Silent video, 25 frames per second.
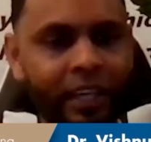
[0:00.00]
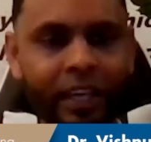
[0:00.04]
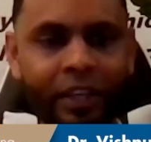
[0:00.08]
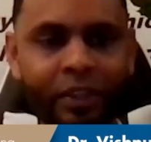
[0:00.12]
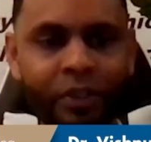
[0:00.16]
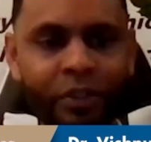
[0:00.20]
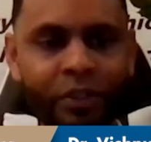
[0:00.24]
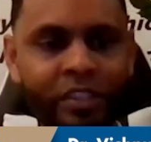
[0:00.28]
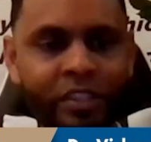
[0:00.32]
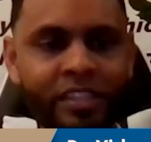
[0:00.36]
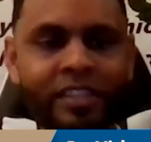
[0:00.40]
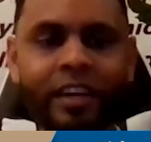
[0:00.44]

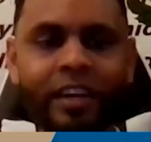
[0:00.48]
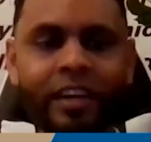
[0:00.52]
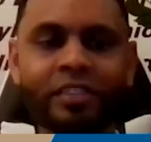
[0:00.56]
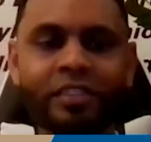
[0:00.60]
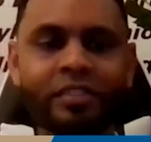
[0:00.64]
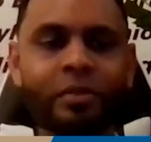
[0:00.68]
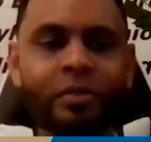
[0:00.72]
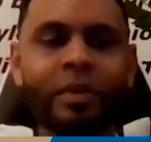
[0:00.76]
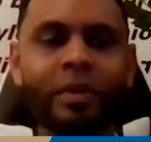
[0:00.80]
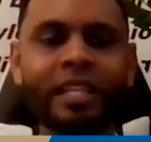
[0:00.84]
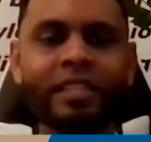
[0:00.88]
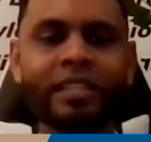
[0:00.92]
And you just
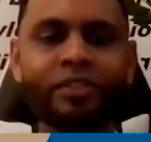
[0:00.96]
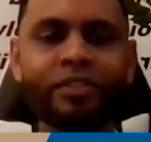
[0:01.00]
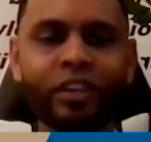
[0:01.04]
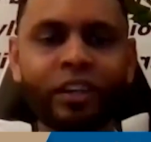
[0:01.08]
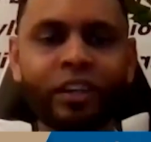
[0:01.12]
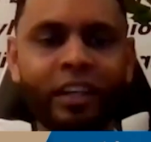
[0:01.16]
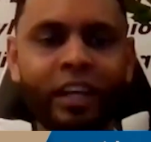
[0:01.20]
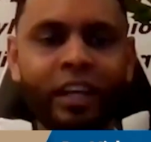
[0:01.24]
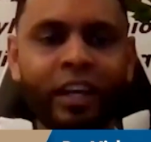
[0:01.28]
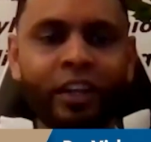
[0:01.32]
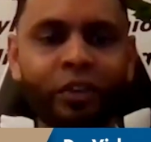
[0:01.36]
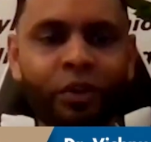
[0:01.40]
have to
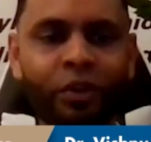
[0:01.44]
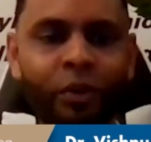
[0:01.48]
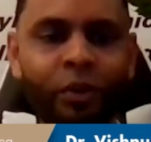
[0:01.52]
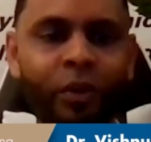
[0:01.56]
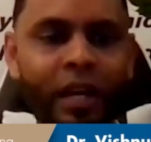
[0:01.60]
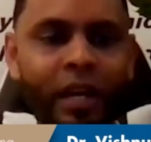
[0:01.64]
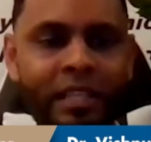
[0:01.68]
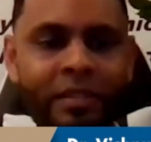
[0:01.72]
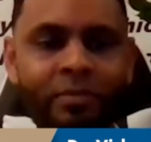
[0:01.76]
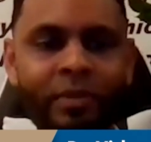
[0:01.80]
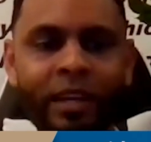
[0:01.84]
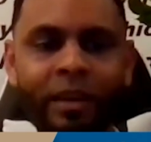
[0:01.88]
mention that you
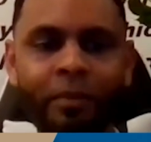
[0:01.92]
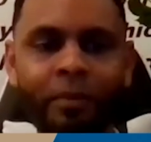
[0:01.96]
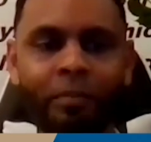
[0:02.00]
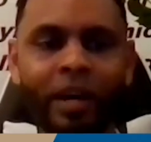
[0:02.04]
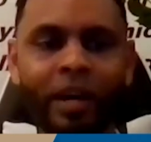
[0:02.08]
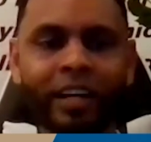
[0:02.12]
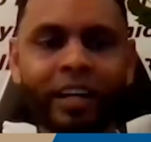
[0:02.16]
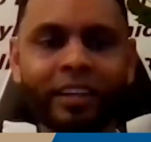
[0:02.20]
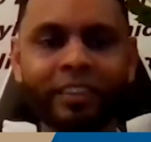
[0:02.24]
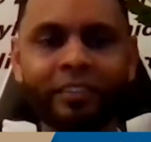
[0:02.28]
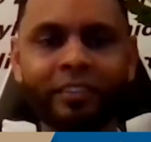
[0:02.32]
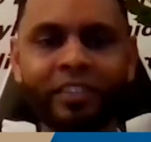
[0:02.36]
has been a
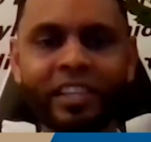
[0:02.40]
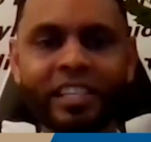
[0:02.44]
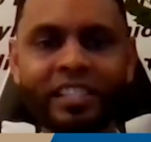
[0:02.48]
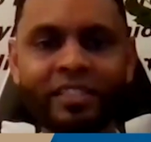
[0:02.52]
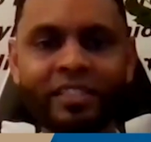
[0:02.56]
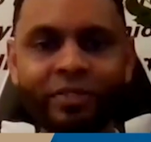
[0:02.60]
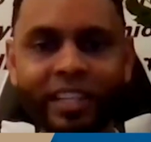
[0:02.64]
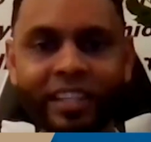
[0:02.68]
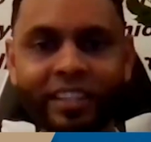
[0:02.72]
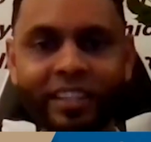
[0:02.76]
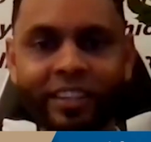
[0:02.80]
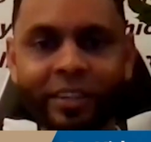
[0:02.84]
part of
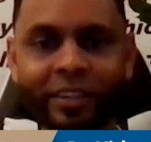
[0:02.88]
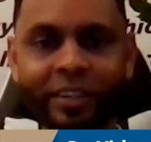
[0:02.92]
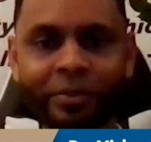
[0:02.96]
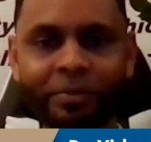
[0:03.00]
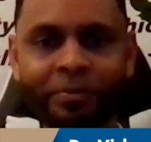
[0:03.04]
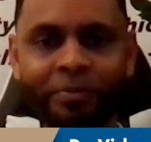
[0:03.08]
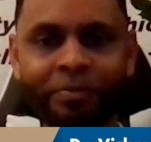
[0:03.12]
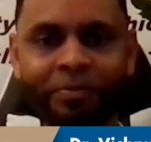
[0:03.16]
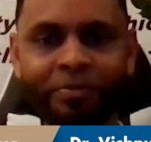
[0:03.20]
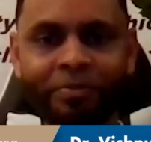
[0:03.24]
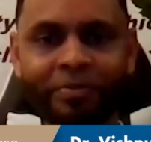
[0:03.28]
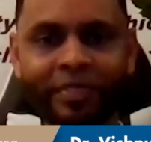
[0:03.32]
this video,
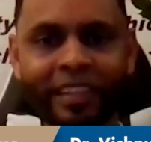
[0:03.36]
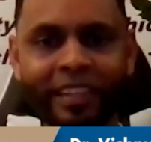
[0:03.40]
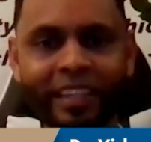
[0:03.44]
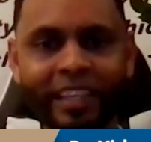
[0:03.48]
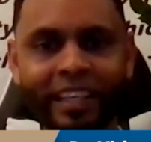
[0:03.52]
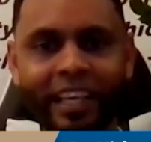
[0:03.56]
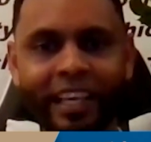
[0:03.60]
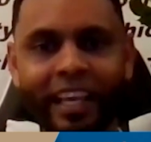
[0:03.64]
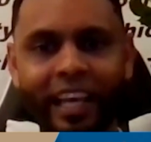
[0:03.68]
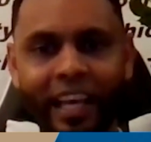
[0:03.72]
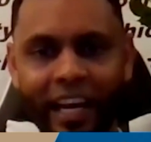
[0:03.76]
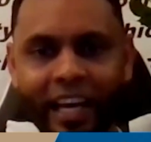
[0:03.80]

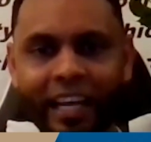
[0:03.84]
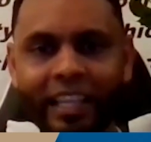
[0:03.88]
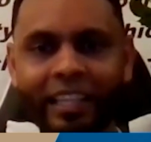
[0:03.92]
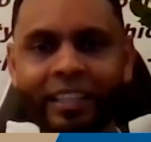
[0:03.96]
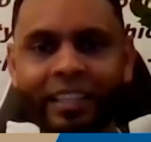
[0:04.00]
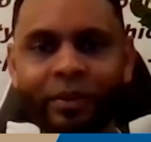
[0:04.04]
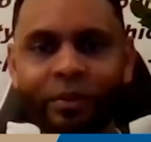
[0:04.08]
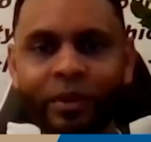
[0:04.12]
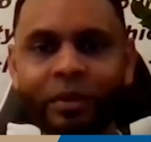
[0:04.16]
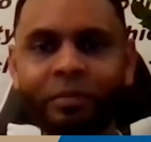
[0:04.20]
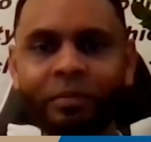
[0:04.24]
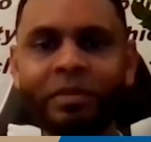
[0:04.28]

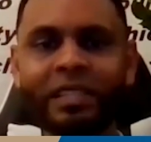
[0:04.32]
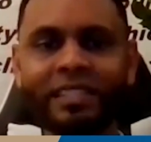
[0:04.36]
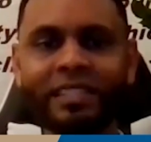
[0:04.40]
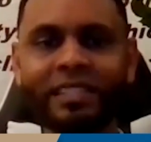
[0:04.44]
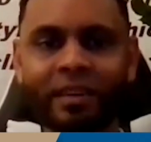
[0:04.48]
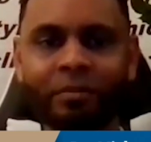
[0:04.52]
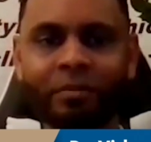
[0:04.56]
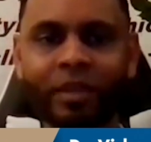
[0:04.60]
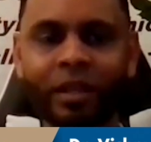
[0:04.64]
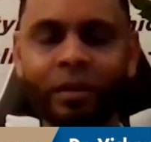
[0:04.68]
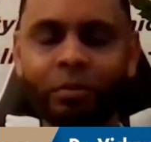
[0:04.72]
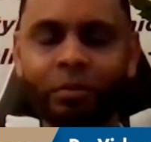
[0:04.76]
and there would be
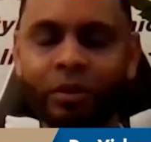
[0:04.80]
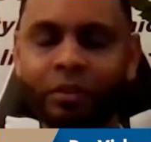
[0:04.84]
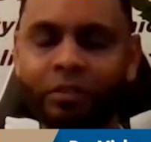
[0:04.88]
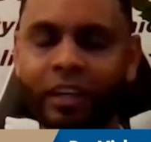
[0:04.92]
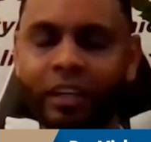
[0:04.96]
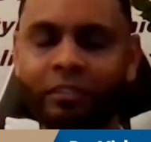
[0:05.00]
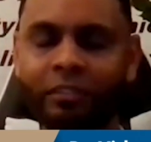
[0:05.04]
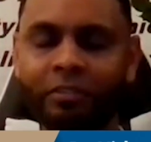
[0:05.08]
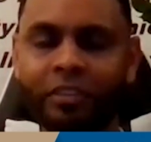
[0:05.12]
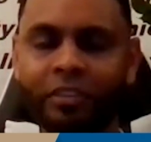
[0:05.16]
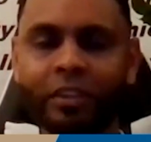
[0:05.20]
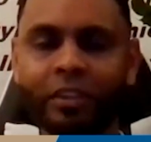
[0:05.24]
something
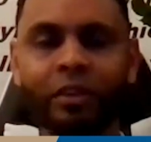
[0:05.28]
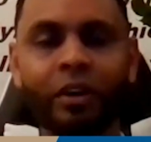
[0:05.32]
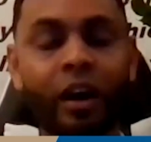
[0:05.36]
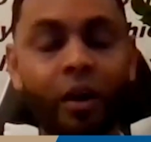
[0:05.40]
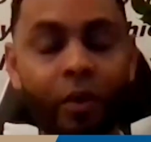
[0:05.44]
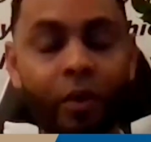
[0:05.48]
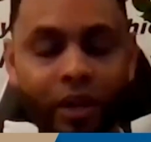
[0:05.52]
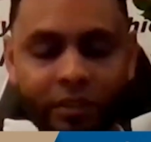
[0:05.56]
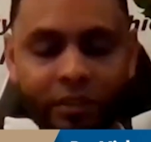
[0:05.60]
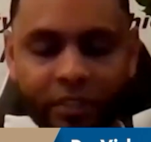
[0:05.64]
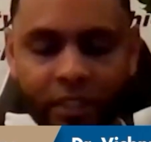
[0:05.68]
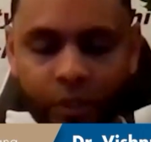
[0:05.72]
provided for you.
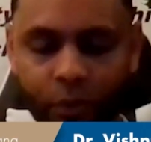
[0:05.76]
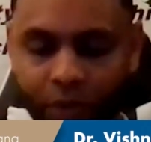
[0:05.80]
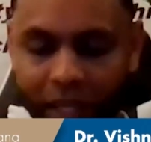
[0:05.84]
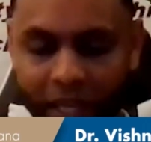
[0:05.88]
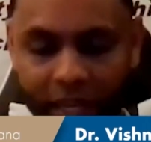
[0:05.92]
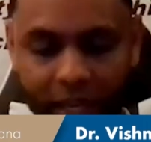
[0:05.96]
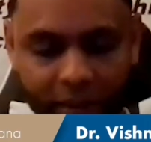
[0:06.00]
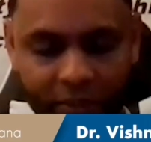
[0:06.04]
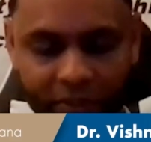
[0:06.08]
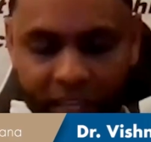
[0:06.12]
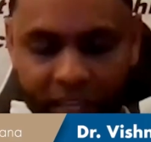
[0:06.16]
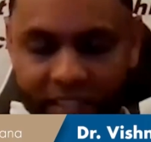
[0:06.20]
However, we
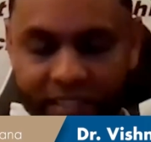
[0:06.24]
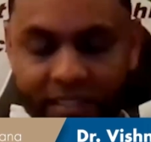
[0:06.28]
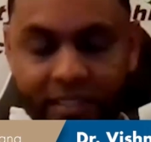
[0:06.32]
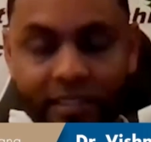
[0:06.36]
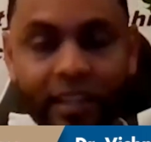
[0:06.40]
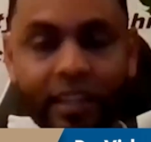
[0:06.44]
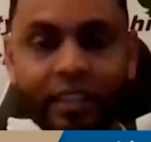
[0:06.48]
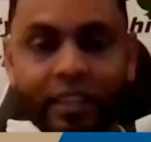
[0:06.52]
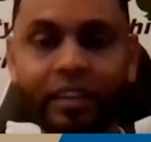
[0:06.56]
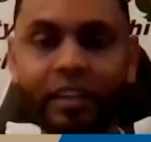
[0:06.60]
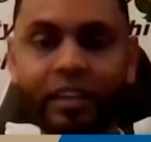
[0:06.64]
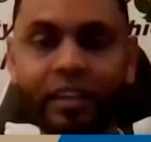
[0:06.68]
have
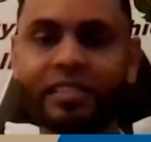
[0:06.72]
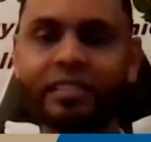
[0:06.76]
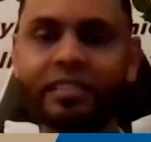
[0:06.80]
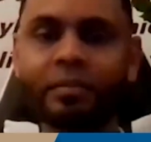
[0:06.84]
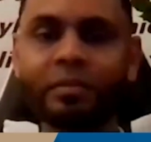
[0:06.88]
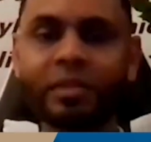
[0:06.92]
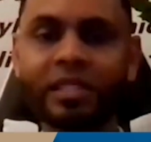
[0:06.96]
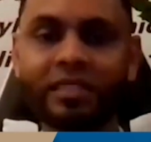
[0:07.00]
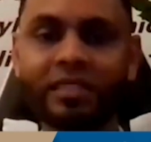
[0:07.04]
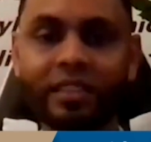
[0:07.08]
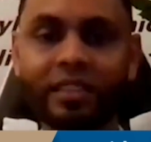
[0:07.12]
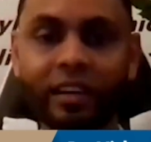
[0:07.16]
excellent
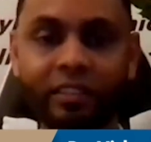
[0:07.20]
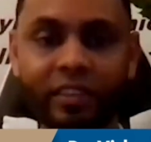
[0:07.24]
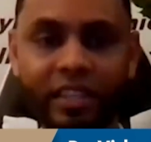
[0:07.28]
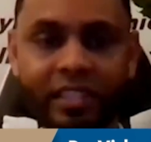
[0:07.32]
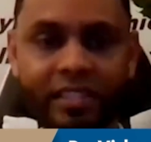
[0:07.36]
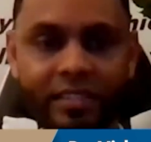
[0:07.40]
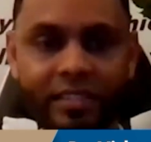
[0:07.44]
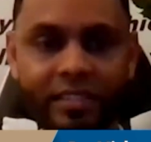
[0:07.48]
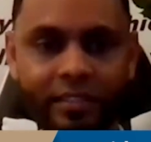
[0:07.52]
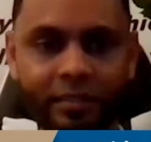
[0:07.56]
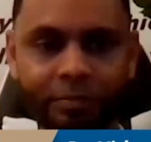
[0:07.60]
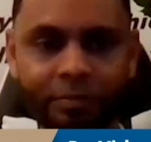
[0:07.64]
customer
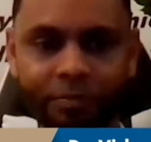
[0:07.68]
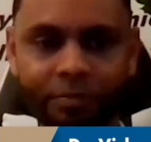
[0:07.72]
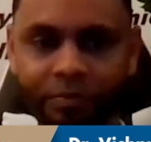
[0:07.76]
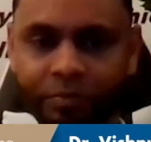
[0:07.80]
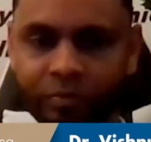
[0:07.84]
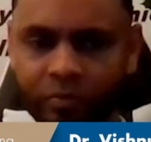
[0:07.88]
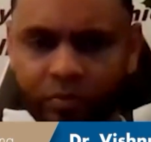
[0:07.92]
service.